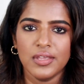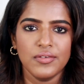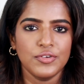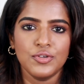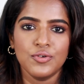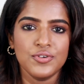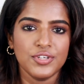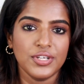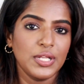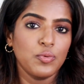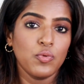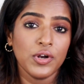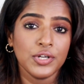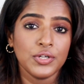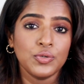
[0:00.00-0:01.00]
If you don't really
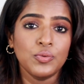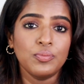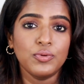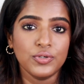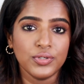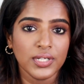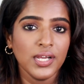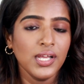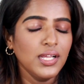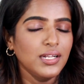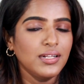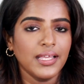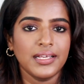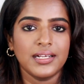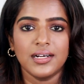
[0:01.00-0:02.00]
want to put
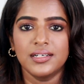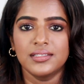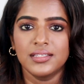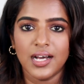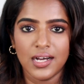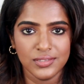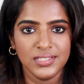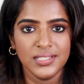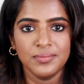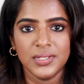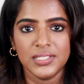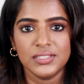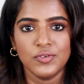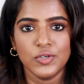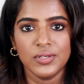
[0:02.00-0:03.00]
like
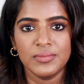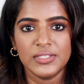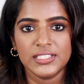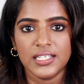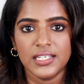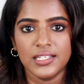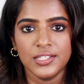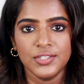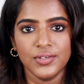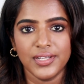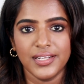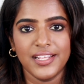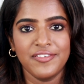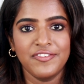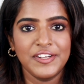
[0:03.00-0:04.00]
$1,000 for a mascara, you
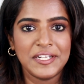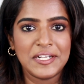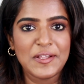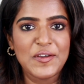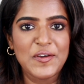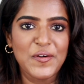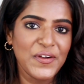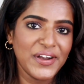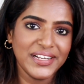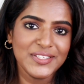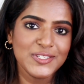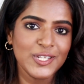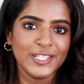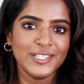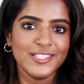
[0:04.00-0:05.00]
can definitely go ahead and
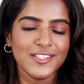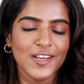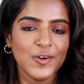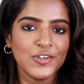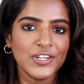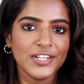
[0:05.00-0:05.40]
check this out.